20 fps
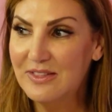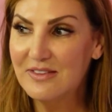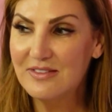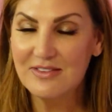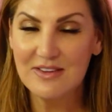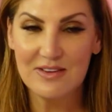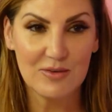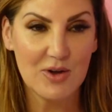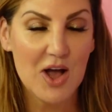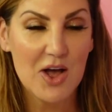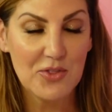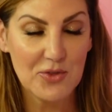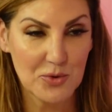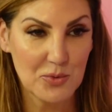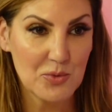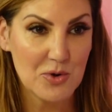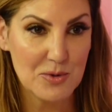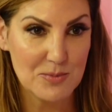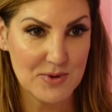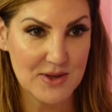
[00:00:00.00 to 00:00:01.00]
this other
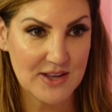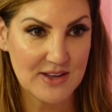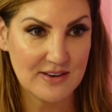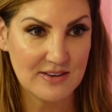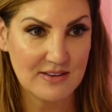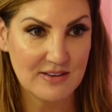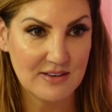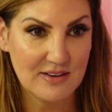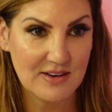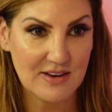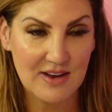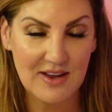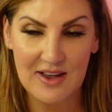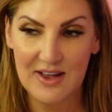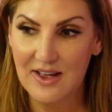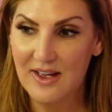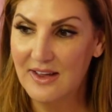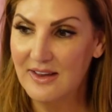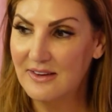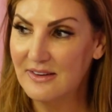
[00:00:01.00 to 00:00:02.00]
woman,
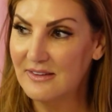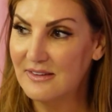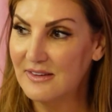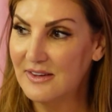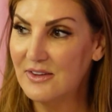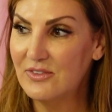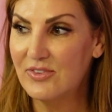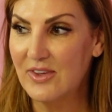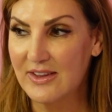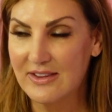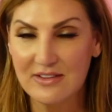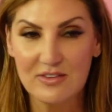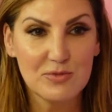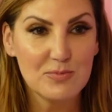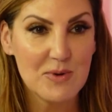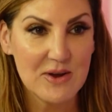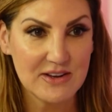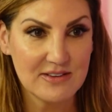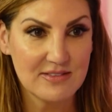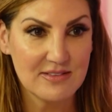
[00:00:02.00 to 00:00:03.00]
and he's like, this is
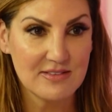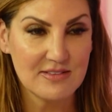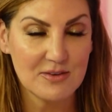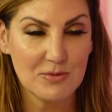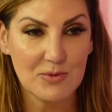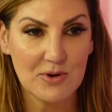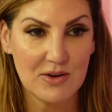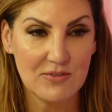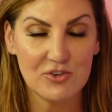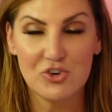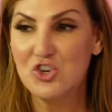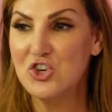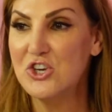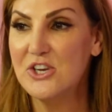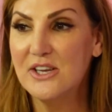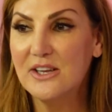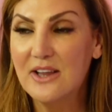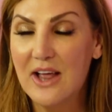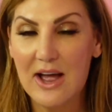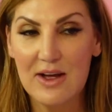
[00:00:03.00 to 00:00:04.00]
my assistant, whatever.
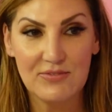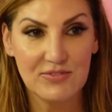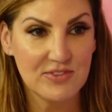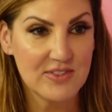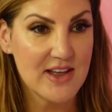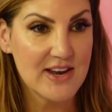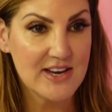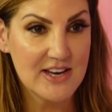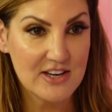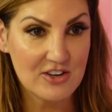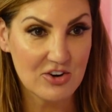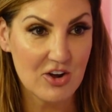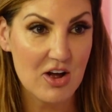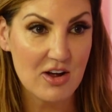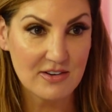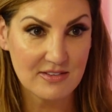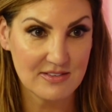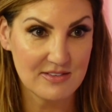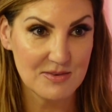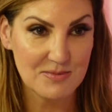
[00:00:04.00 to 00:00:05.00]
She left. Then he
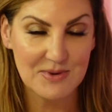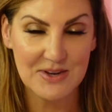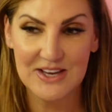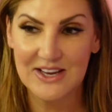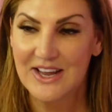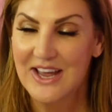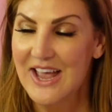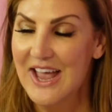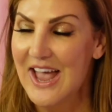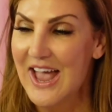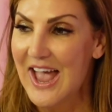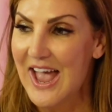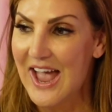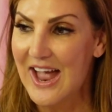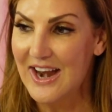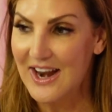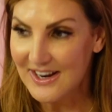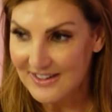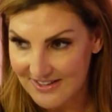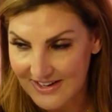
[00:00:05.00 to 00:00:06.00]
talks to me,
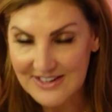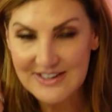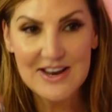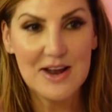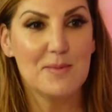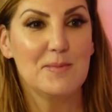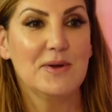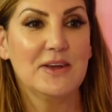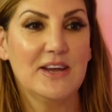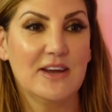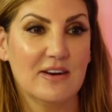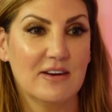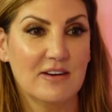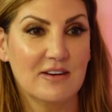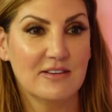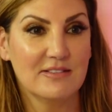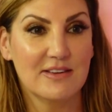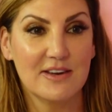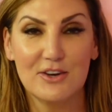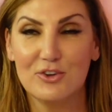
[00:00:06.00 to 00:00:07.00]
and I take down my
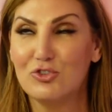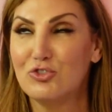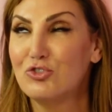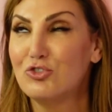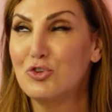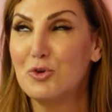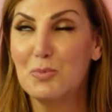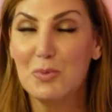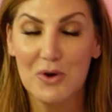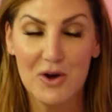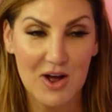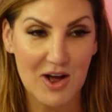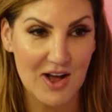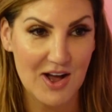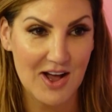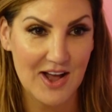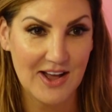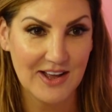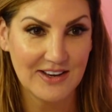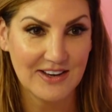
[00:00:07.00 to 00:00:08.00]
ears, and he's super
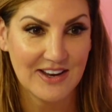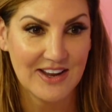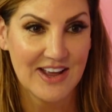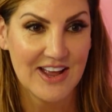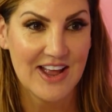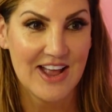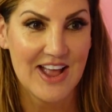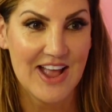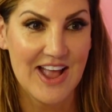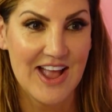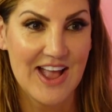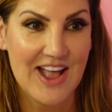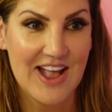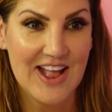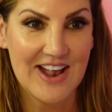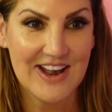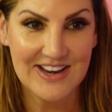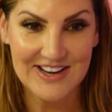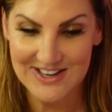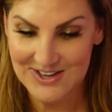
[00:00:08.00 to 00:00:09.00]
hot,
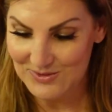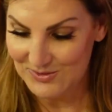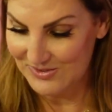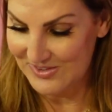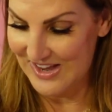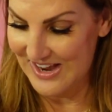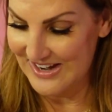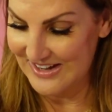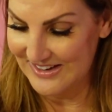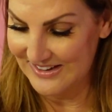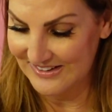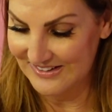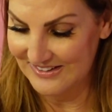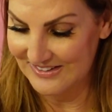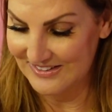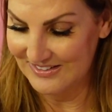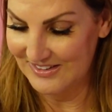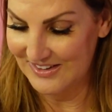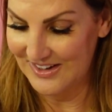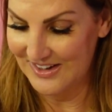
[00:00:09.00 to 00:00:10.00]
and he was like
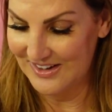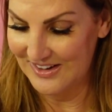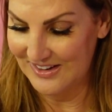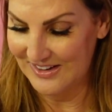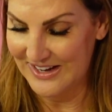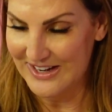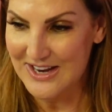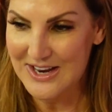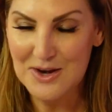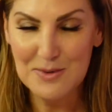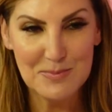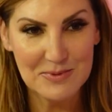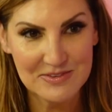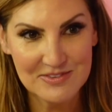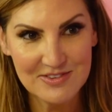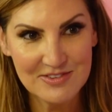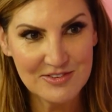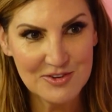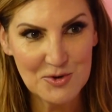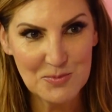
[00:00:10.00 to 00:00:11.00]
in a
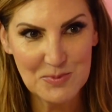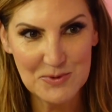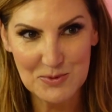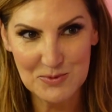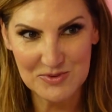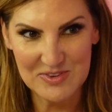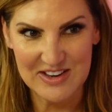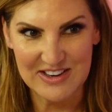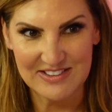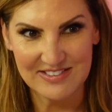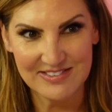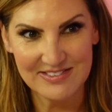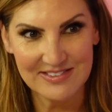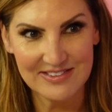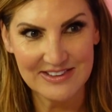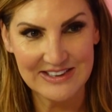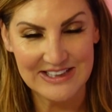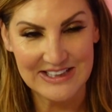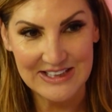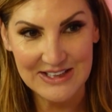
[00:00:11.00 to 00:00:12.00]
business suit, but he was like
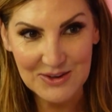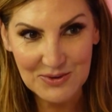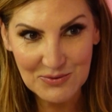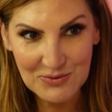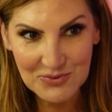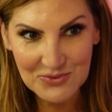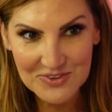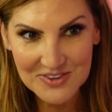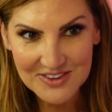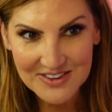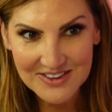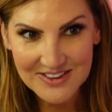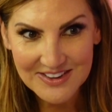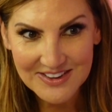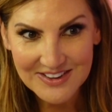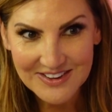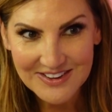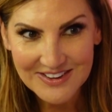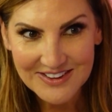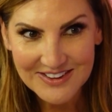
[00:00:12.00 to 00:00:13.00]
sleeved.
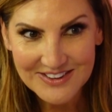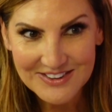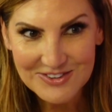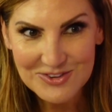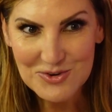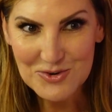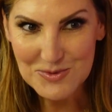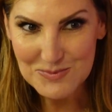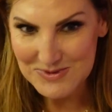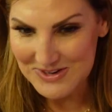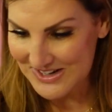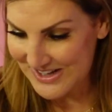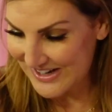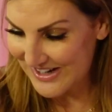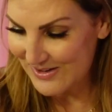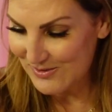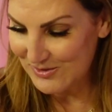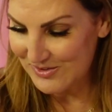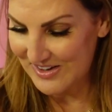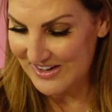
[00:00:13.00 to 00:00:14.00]
Do you know what I mean? Like,
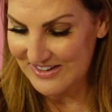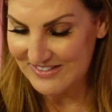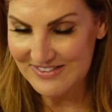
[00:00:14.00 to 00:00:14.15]
it was like a